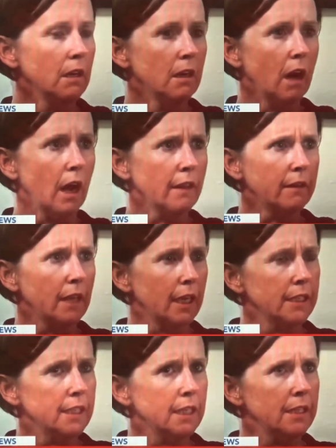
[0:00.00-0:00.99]
I
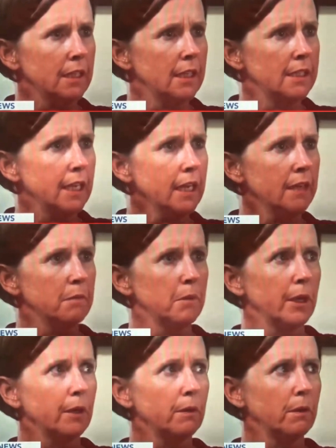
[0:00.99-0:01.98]
said to Dan, I'm
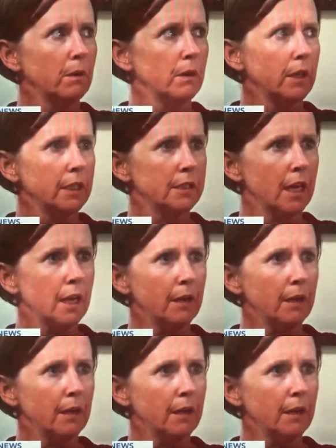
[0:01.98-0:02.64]
like, did